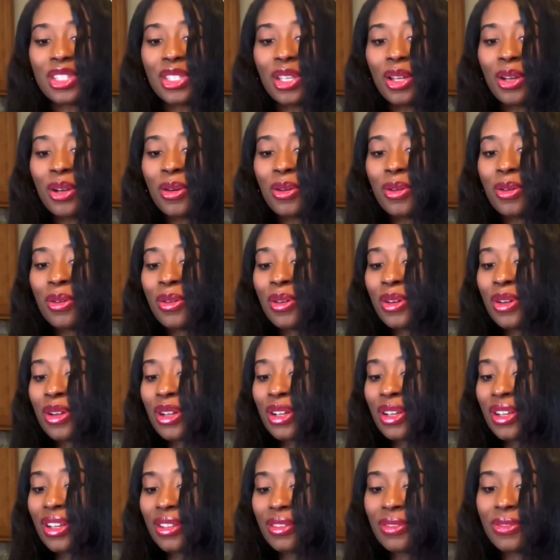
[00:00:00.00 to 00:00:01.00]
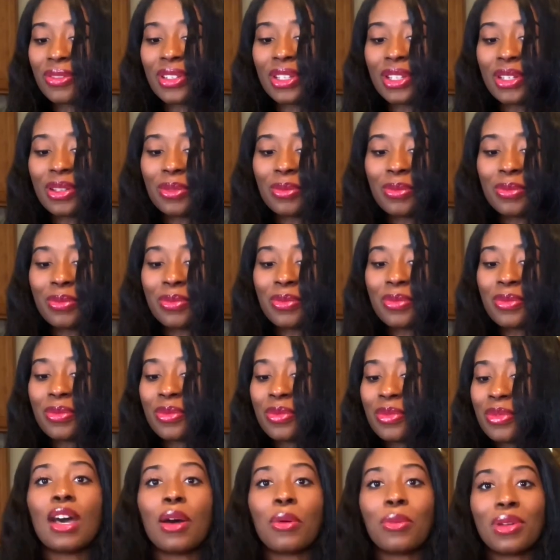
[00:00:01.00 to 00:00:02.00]
So good for you.
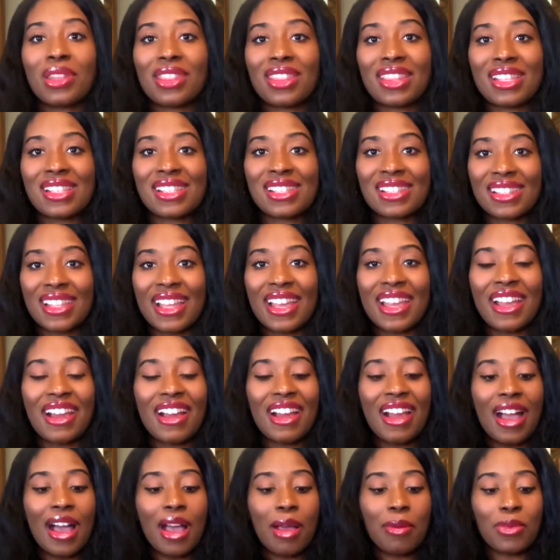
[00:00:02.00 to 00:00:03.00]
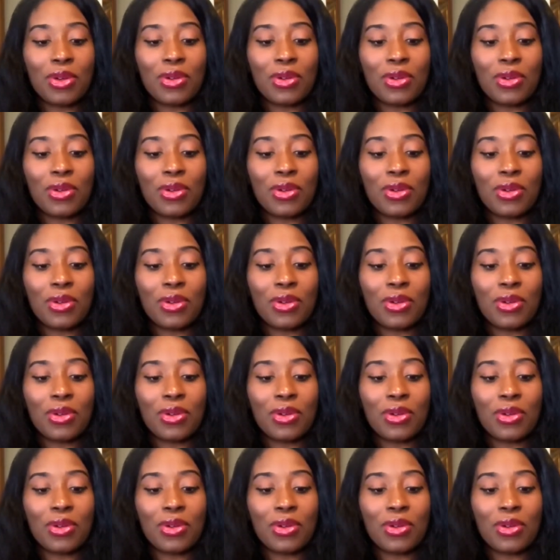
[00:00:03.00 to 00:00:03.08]
Now with this layer,